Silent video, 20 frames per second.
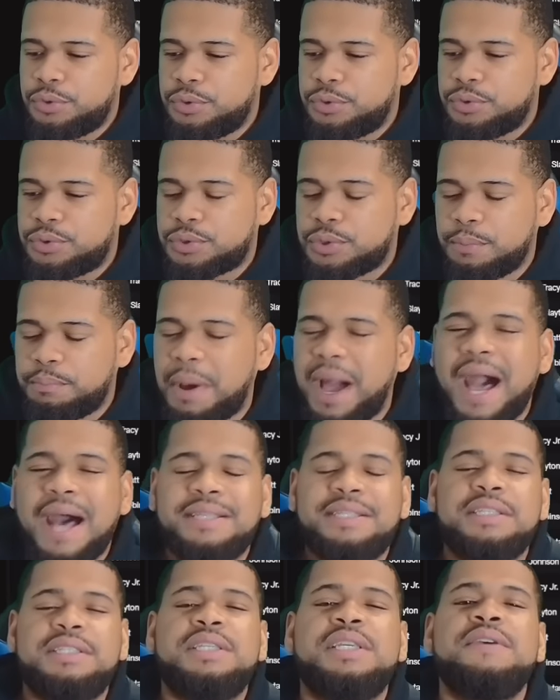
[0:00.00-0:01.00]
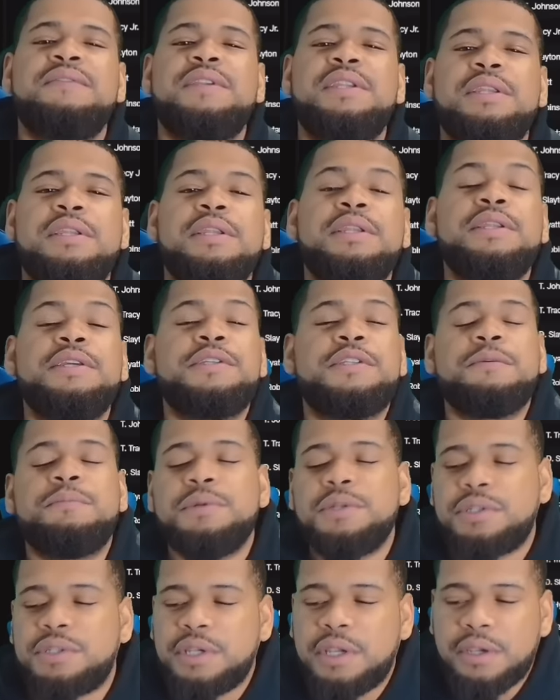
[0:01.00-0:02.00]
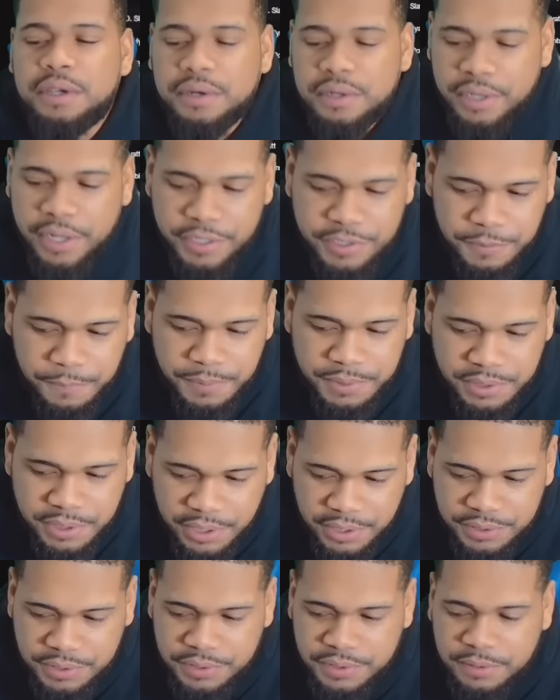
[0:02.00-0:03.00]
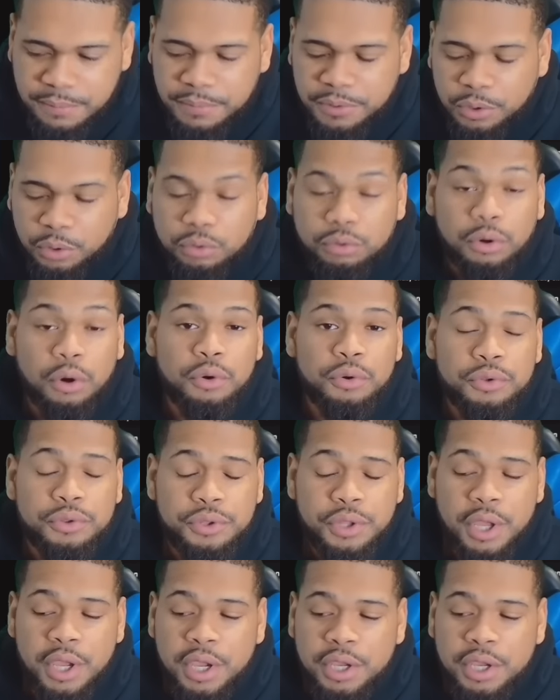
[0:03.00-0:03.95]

some positivity that needs to be shared as it pertains to some of the growth